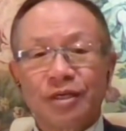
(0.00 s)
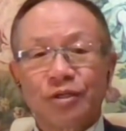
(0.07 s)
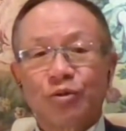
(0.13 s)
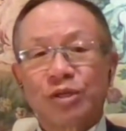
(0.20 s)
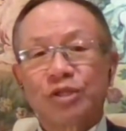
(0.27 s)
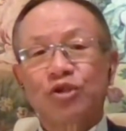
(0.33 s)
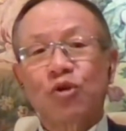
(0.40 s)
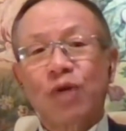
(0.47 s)

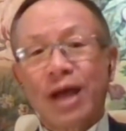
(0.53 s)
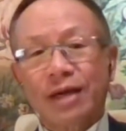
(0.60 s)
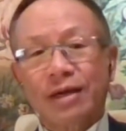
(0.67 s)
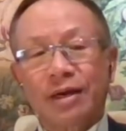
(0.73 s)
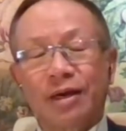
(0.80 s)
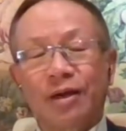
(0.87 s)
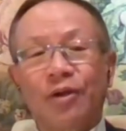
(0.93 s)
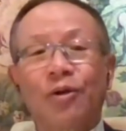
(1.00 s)
to
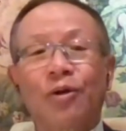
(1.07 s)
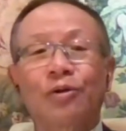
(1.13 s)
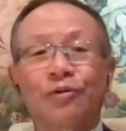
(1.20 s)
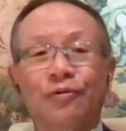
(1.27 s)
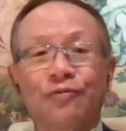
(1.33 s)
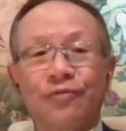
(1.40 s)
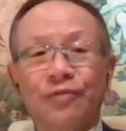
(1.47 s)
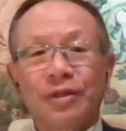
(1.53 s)
attract a lot
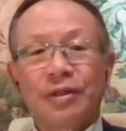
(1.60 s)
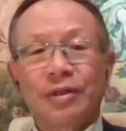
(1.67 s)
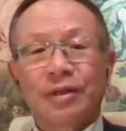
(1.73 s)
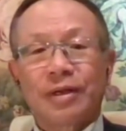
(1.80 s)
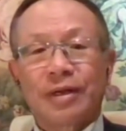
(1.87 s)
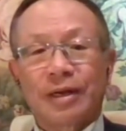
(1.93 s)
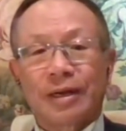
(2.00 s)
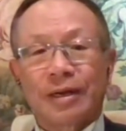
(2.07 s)

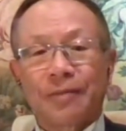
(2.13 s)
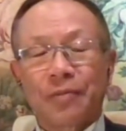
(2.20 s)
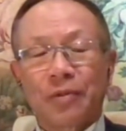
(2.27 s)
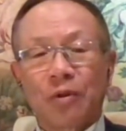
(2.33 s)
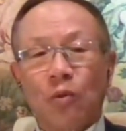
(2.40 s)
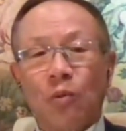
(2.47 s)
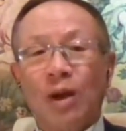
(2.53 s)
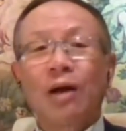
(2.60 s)
of
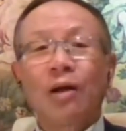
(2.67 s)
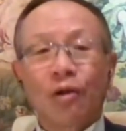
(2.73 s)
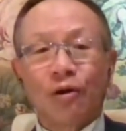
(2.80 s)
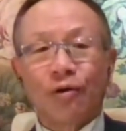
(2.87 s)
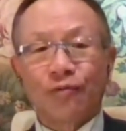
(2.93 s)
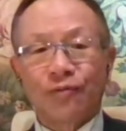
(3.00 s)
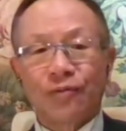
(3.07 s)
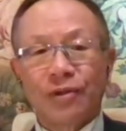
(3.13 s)
um, well
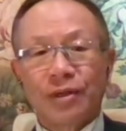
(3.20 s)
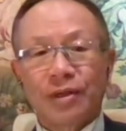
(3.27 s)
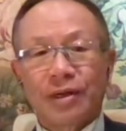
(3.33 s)
off,